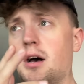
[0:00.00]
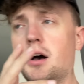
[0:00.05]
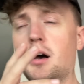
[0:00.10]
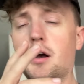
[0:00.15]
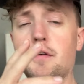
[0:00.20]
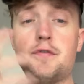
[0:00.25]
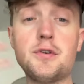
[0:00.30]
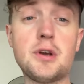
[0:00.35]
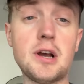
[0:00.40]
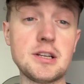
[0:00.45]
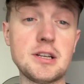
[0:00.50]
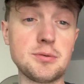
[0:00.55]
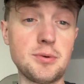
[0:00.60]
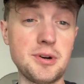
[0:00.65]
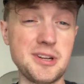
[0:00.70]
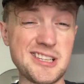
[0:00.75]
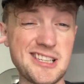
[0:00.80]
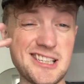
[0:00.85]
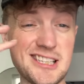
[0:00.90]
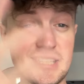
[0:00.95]
uh, if you guys
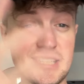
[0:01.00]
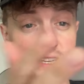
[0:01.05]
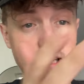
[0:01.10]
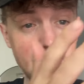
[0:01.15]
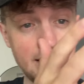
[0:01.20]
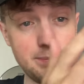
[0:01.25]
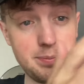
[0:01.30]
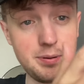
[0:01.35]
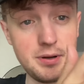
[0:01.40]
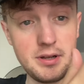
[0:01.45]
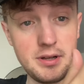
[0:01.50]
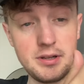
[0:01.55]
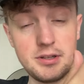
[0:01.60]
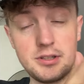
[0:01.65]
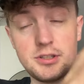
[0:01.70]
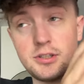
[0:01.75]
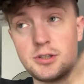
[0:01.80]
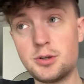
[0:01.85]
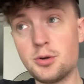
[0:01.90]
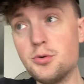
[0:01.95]
want to skip
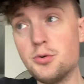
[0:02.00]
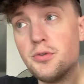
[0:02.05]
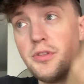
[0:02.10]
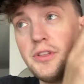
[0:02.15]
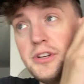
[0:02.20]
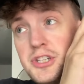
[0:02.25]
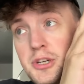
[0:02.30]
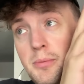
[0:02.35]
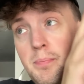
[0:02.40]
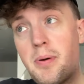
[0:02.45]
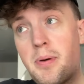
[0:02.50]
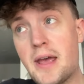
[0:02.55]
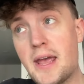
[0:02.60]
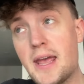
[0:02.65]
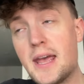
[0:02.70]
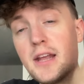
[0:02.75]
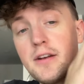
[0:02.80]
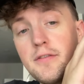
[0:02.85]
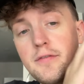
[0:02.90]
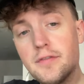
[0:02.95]
to the
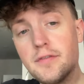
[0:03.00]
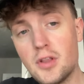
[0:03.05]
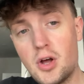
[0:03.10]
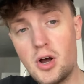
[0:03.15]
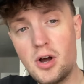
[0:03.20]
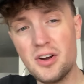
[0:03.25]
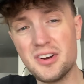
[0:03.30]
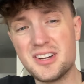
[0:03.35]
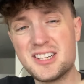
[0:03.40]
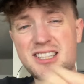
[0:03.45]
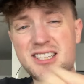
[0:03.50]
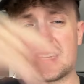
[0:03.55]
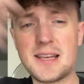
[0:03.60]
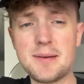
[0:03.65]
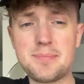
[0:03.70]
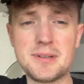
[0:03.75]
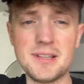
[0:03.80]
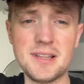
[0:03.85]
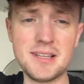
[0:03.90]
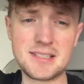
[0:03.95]
Japan vlog,
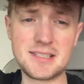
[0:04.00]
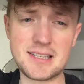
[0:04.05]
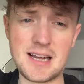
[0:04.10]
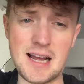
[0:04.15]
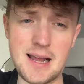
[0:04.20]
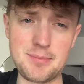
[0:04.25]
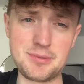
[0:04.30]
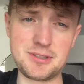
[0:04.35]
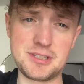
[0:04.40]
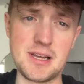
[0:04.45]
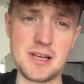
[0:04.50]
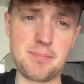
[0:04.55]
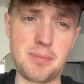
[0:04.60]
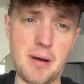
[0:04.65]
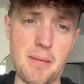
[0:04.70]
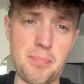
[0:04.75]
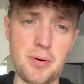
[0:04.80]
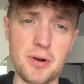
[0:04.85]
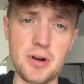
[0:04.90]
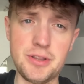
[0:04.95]
skip to this timestamp
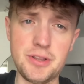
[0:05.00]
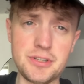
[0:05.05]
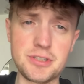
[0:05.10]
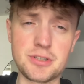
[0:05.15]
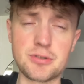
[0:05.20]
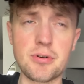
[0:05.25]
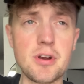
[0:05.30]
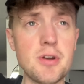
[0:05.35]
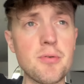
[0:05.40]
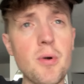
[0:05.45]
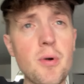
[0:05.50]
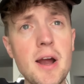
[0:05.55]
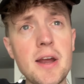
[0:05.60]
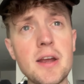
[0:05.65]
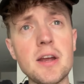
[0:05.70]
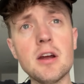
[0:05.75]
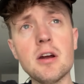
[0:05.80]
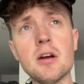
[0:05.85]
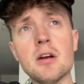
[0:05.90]
I put on the screen right here.